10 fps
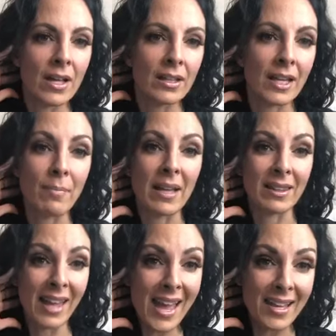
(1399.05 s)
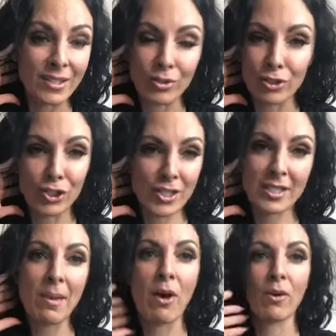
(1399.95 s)
like, my legs are just
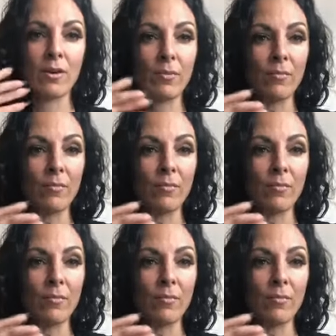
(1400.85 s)
about